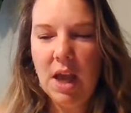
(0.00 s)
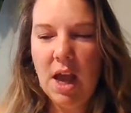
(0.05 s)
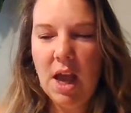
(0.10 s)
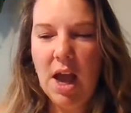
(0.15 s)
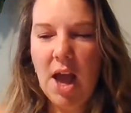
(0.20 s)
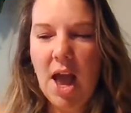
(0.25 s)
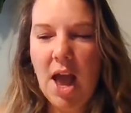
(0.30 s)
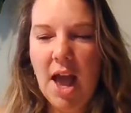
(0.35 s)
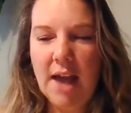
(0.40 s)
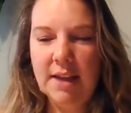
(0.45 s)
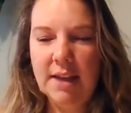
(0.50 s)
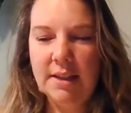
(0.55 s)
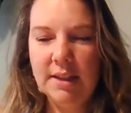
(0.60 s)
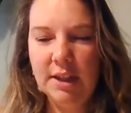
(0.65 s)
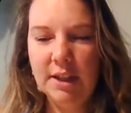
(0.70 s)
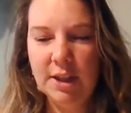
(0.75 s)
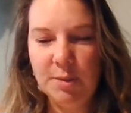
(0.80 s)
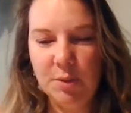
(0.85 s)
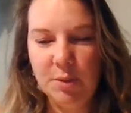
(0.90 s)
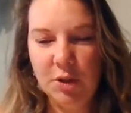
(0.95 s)
as
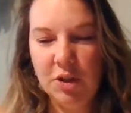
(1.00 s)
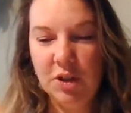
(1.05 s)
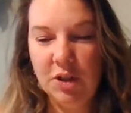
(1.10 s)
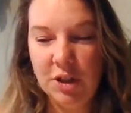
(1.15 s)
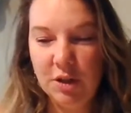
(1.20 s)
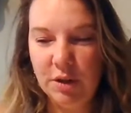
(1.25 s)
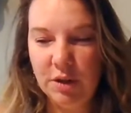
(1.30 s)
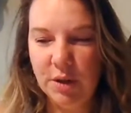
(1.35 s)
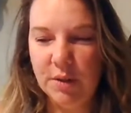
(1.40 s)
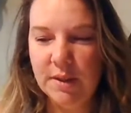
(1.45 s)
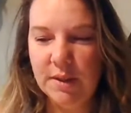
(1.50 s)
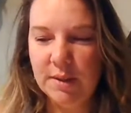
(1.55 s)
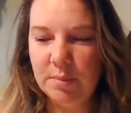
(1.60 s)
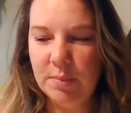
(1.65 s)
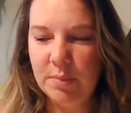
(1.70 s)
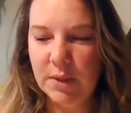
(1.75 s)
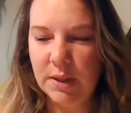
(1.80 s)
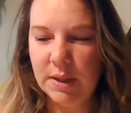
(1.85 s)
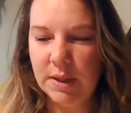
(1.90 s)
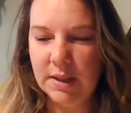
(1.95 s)
the community grows
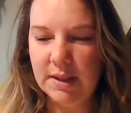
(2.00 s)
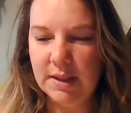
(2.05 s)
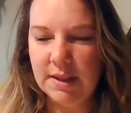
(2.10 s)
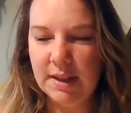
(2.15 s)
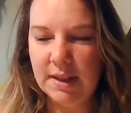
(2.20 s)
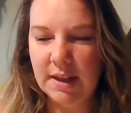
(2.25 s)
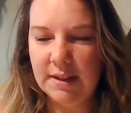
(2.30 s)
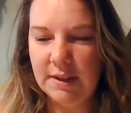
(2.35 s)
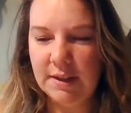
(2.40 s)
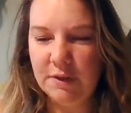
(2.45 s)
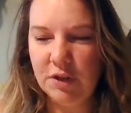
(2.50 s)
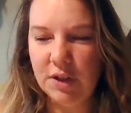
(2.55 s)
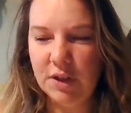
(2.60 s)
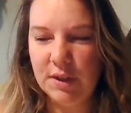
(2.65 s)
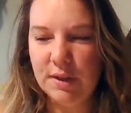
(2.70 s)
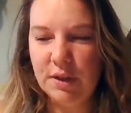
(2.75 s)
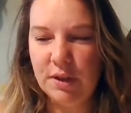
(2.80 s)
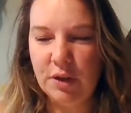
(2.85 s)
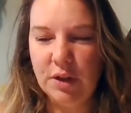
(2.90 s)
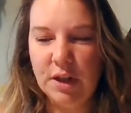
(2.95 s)
and builds, as I've
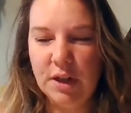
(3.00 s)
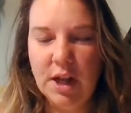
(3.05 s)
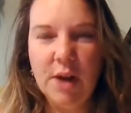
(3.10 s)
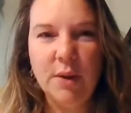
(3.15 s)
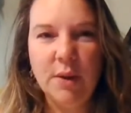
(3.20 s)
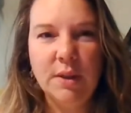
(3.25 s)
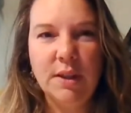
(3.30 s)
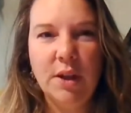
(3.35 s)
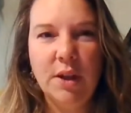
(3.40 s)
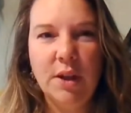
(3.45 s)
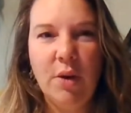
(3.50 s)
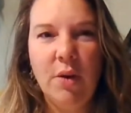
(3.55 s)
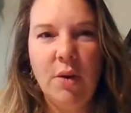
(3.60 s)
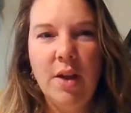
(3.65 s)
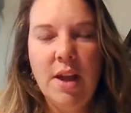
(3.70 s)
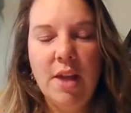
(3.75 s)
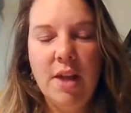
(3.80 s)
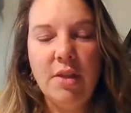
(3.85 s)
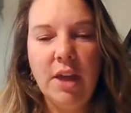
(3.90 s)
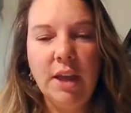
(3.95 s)
just started out. So
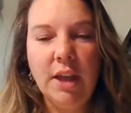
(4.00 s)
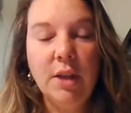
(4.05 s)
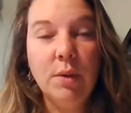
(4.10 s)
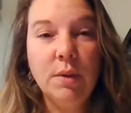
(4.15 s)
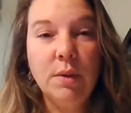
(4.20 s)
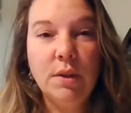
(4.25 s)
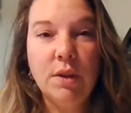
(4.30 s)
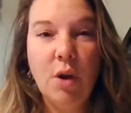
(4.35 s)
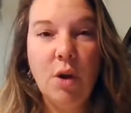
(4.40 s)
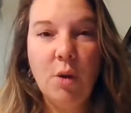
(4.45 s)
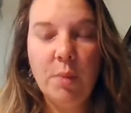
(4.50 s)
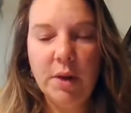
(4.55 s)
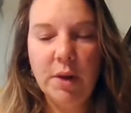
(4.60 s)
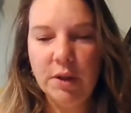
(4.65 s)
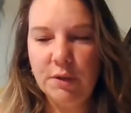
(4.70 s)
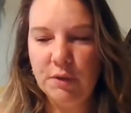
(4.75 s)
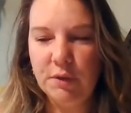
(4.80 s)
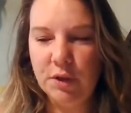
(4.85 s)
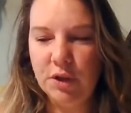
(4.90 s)
thank you so much for